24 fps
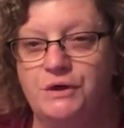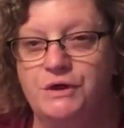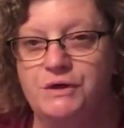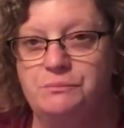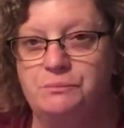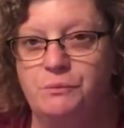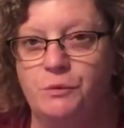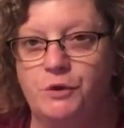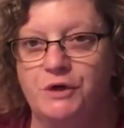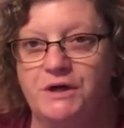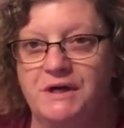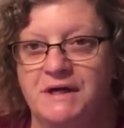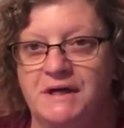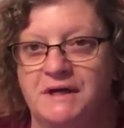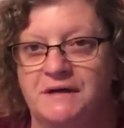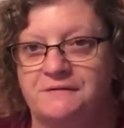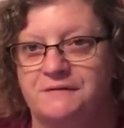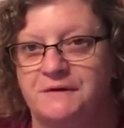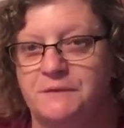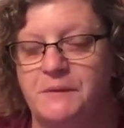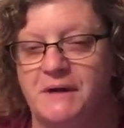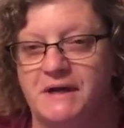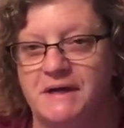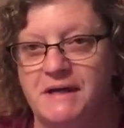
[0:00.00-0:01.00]
morning,
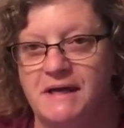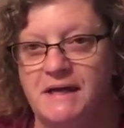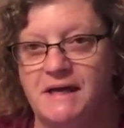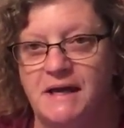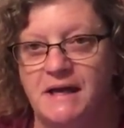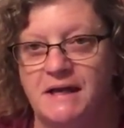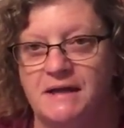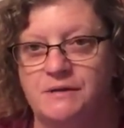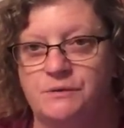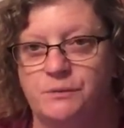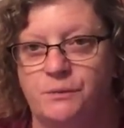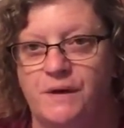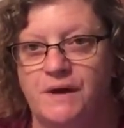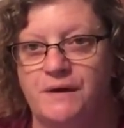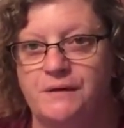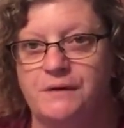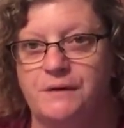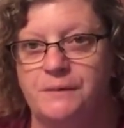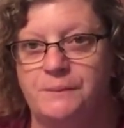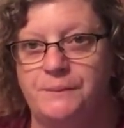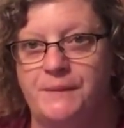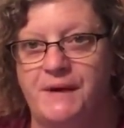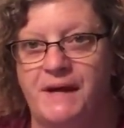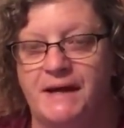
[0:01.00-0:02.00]
everybody, and
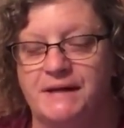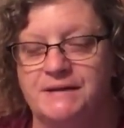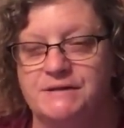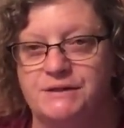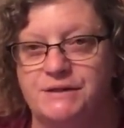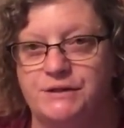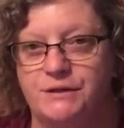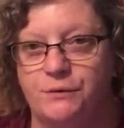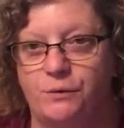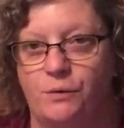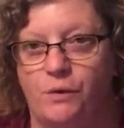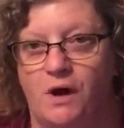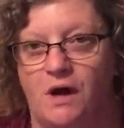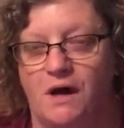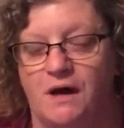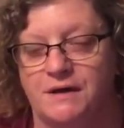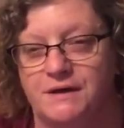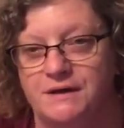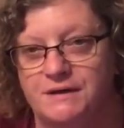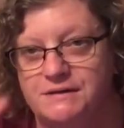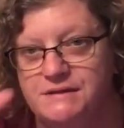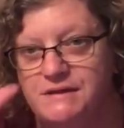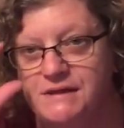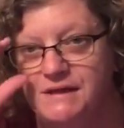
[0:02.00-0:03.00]
welcome back to The Walk.
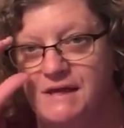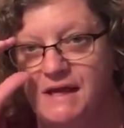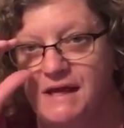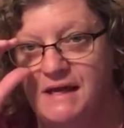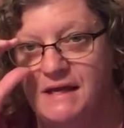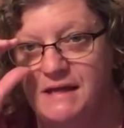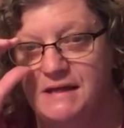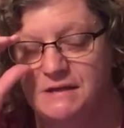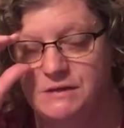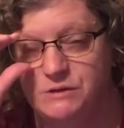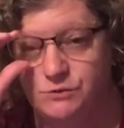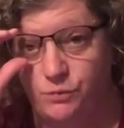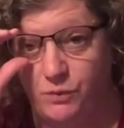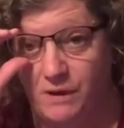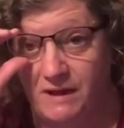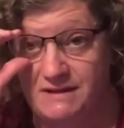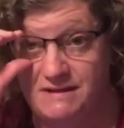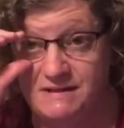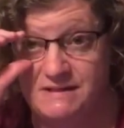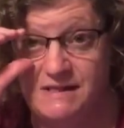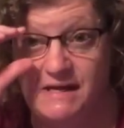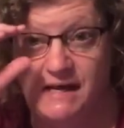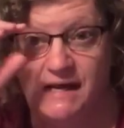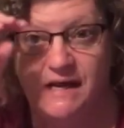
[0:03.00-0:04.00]
Today is
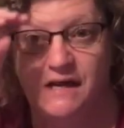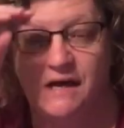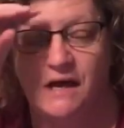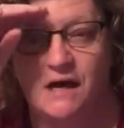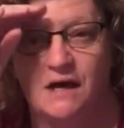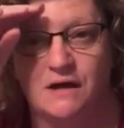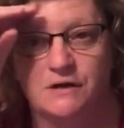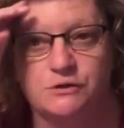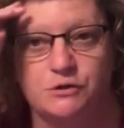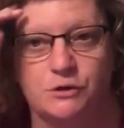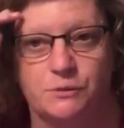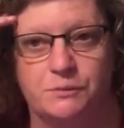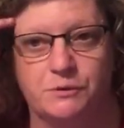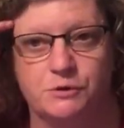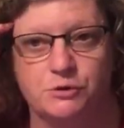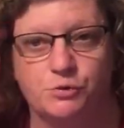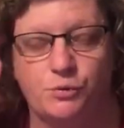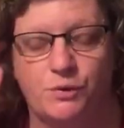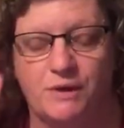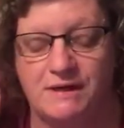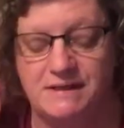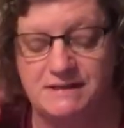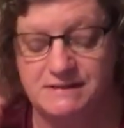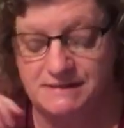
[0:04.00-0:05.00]
Wednesday, October
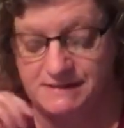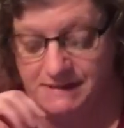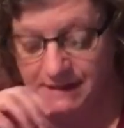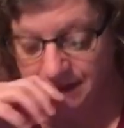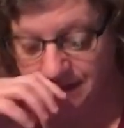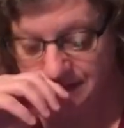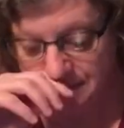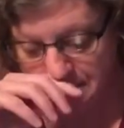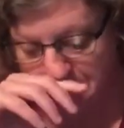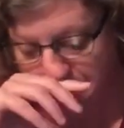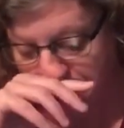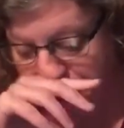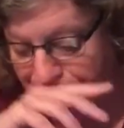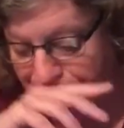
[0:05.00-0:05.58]
26th.